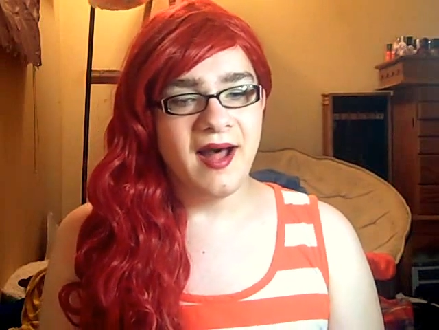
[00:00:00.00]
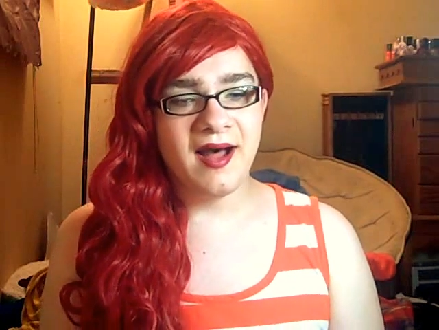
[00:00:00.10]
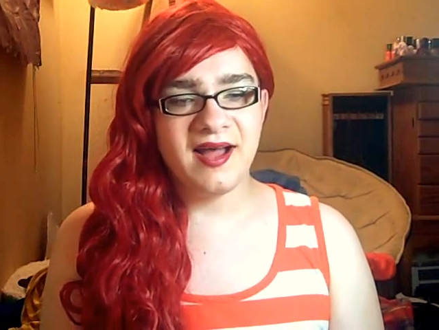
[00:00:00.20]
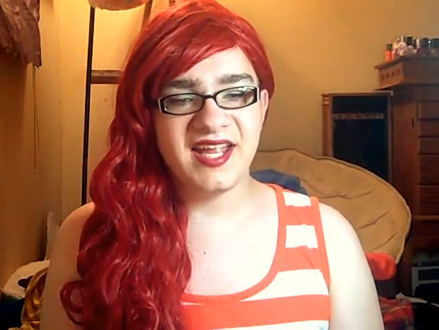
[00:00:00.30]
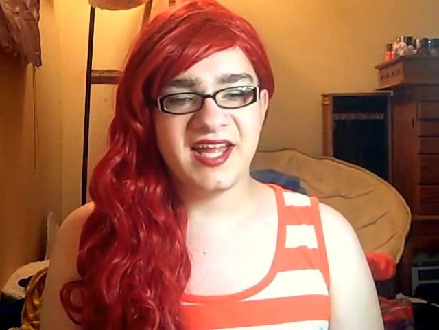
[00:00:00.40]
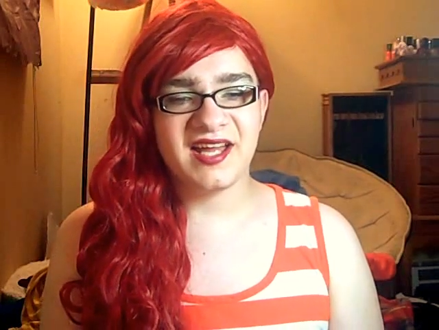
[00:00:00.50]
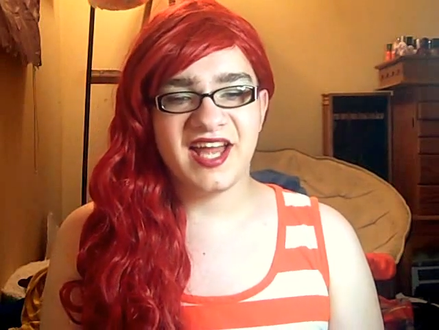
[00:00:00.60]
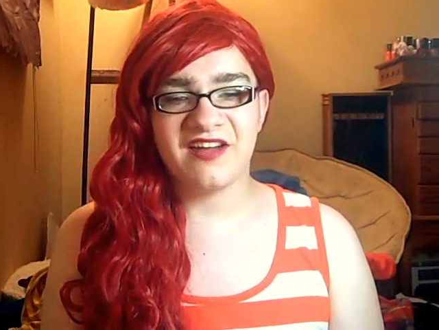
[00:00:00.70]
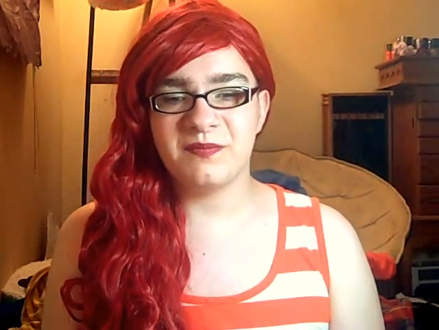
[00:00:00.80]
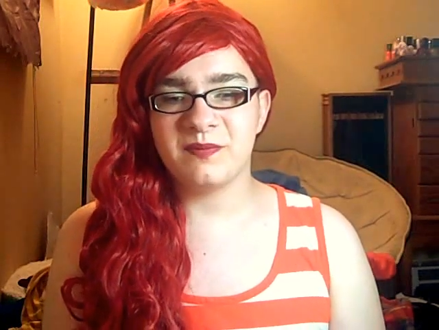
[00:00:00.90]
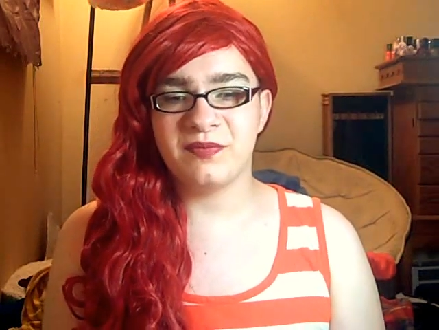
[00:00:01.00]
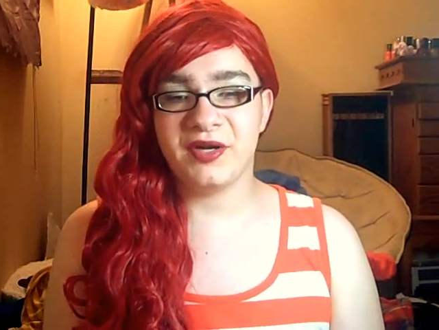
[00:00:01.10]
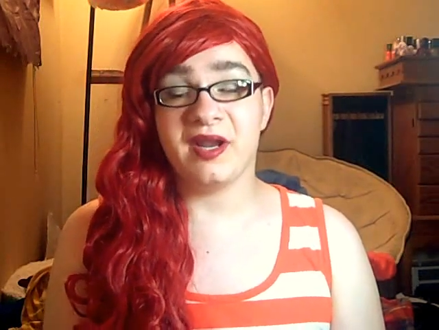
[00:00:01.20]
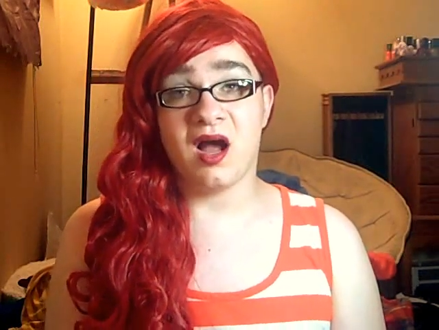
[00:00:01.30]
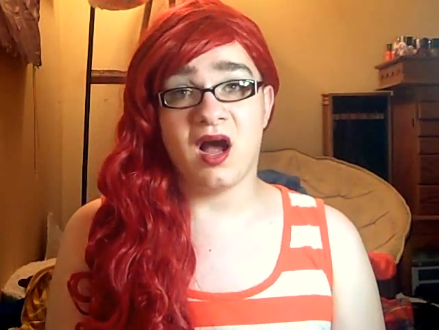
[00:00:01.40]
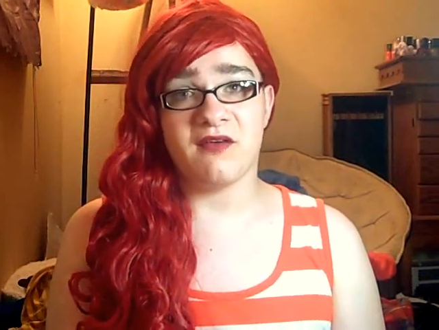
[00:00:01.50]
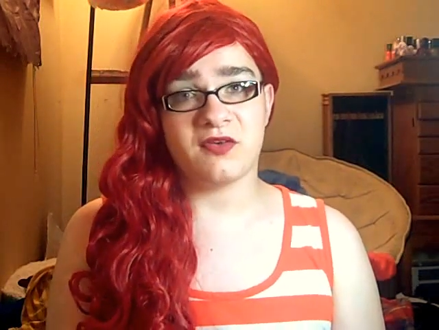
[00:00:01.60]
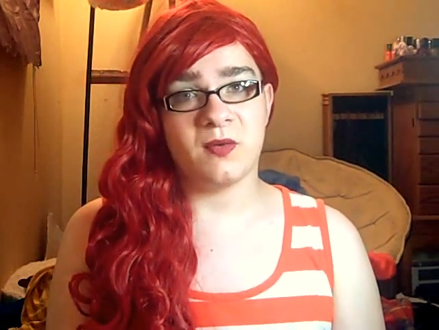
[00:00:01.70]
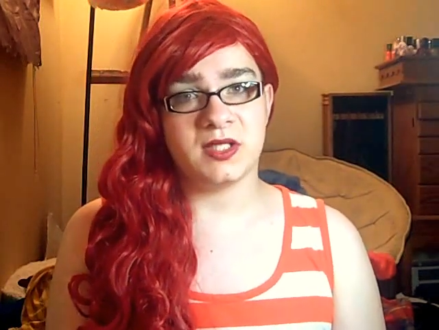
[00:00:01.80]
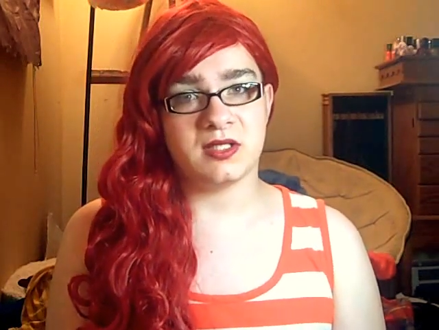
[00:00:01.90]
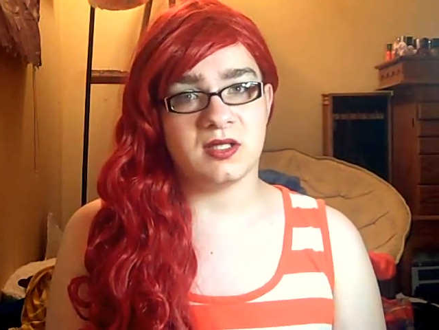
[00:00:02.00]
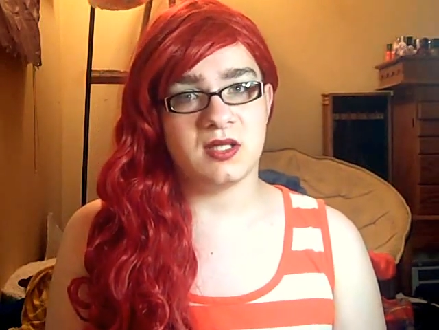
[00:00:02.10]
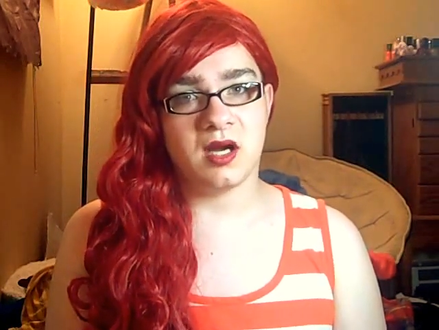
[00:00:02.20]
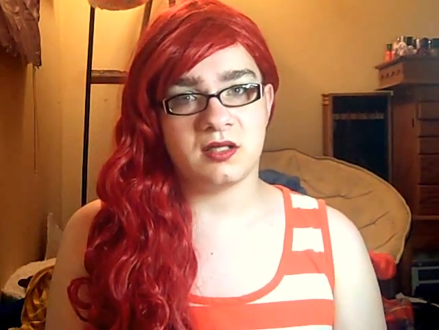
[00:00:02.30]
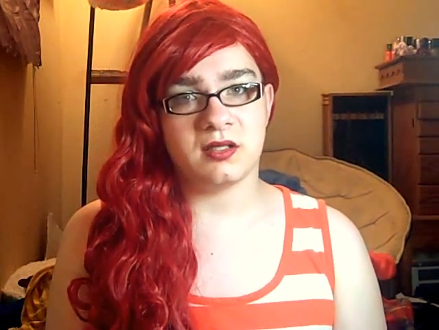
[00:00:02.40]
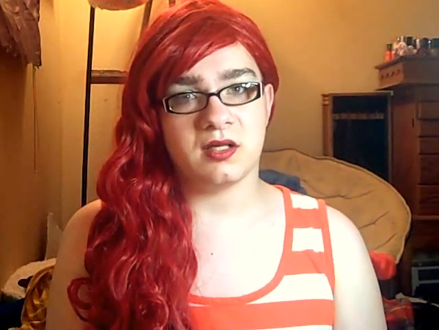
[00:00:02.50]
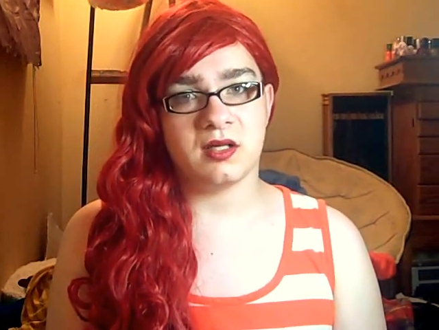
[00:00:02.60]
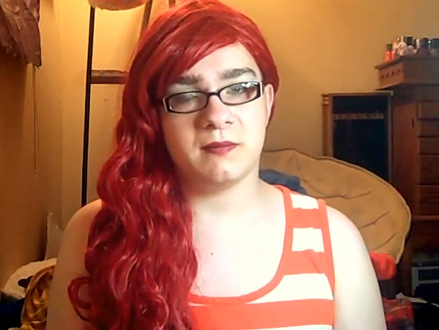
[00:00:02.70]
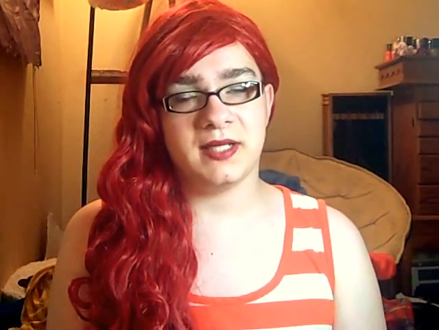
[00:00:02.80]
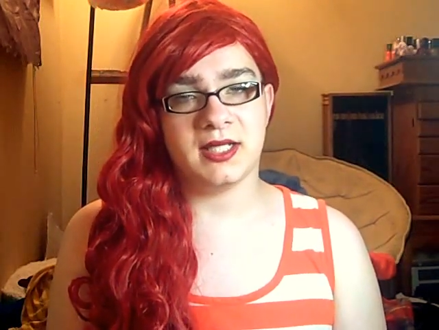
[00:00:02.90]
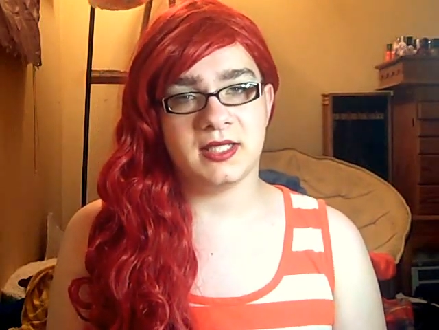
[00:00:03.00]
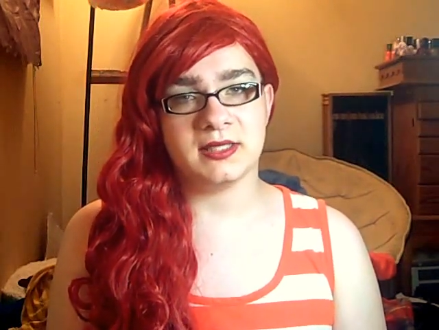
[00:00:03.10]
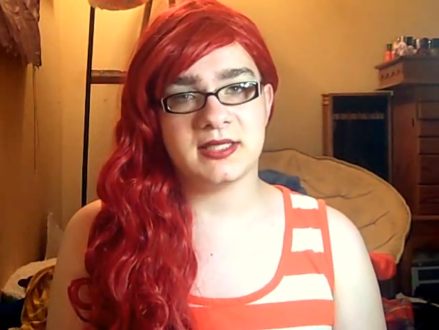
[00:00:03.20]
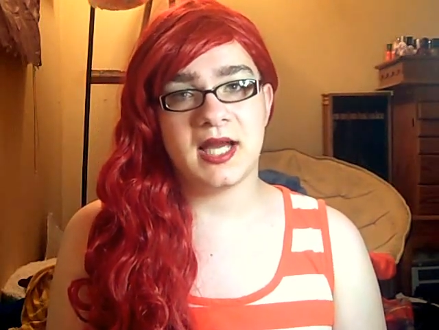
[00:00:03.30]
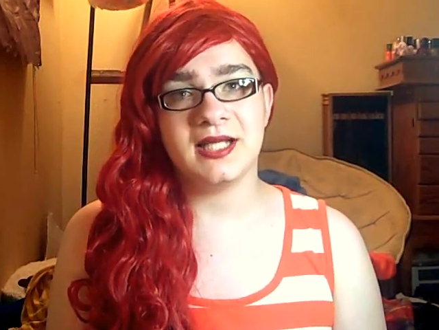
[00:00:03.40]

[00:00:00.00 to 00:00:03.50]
I have been putting off going to the doctor because